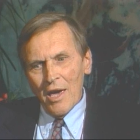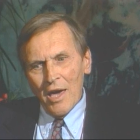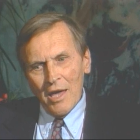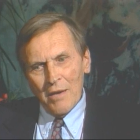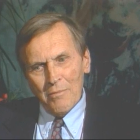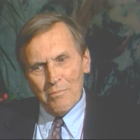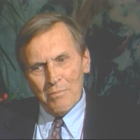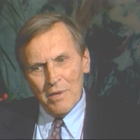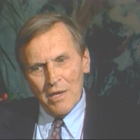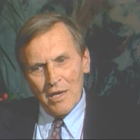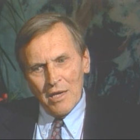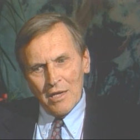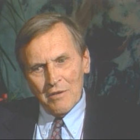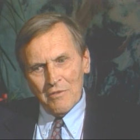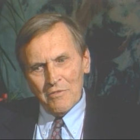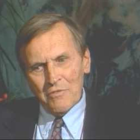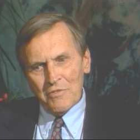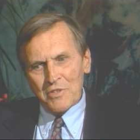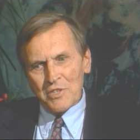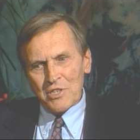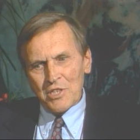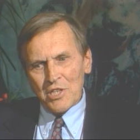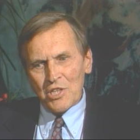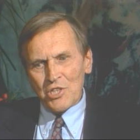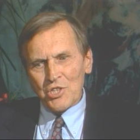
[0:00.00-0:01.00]
And being a
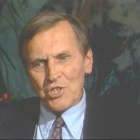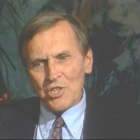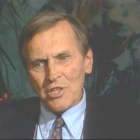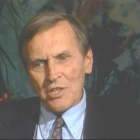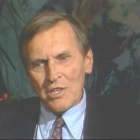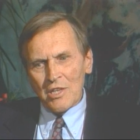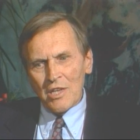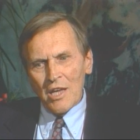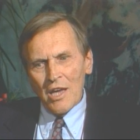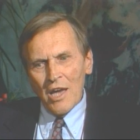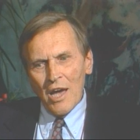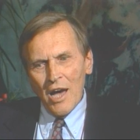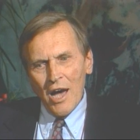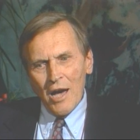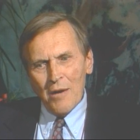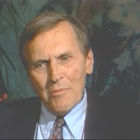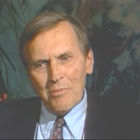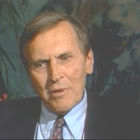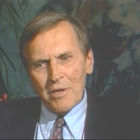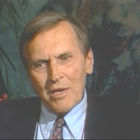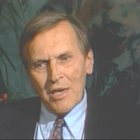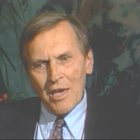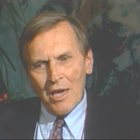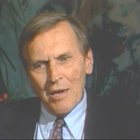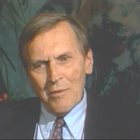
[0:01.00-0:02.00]
physician, I
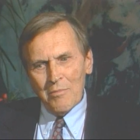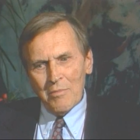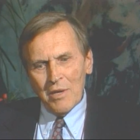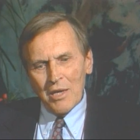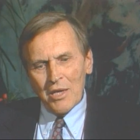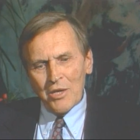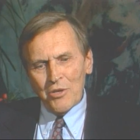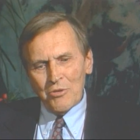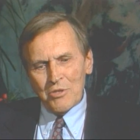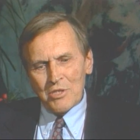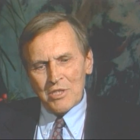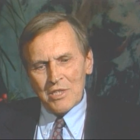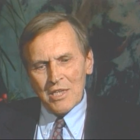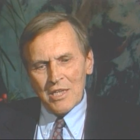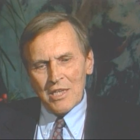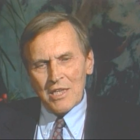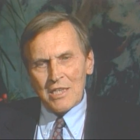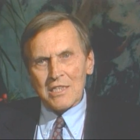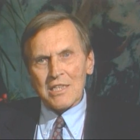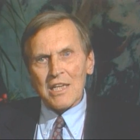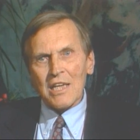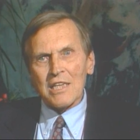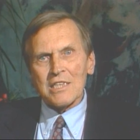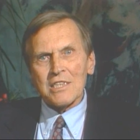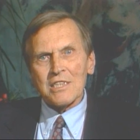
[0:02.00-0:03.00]
became interested
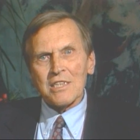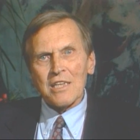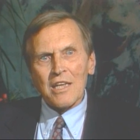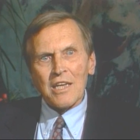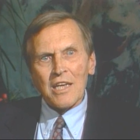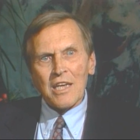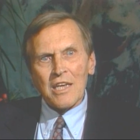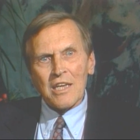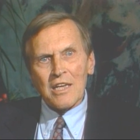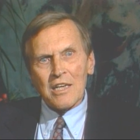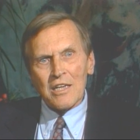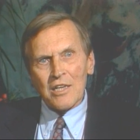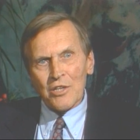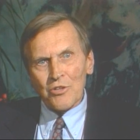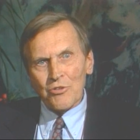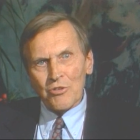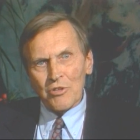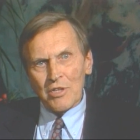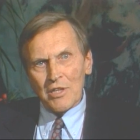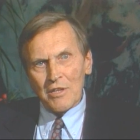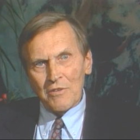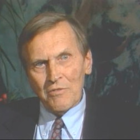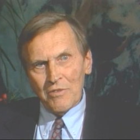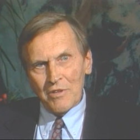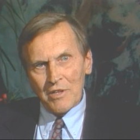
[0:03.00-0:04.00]
as I studied
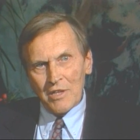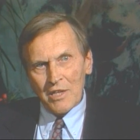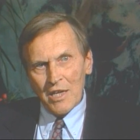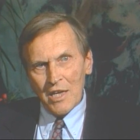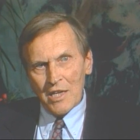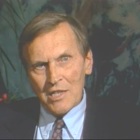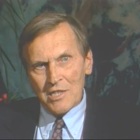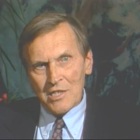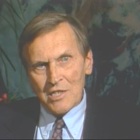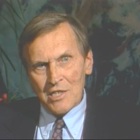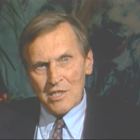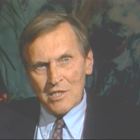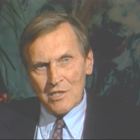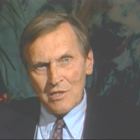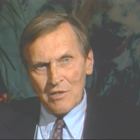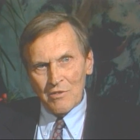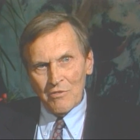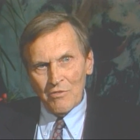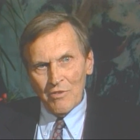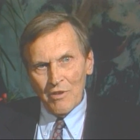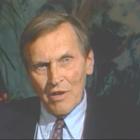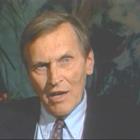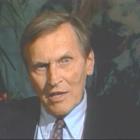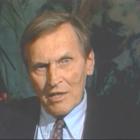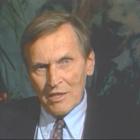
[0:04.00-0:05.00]
100 different cases
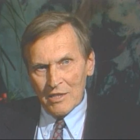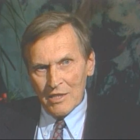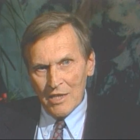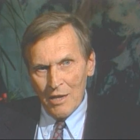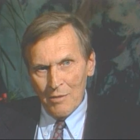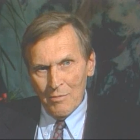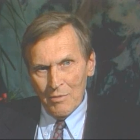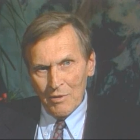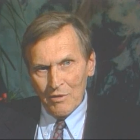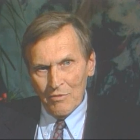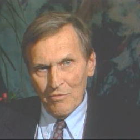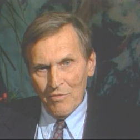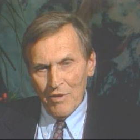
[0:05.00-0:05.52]
of atomic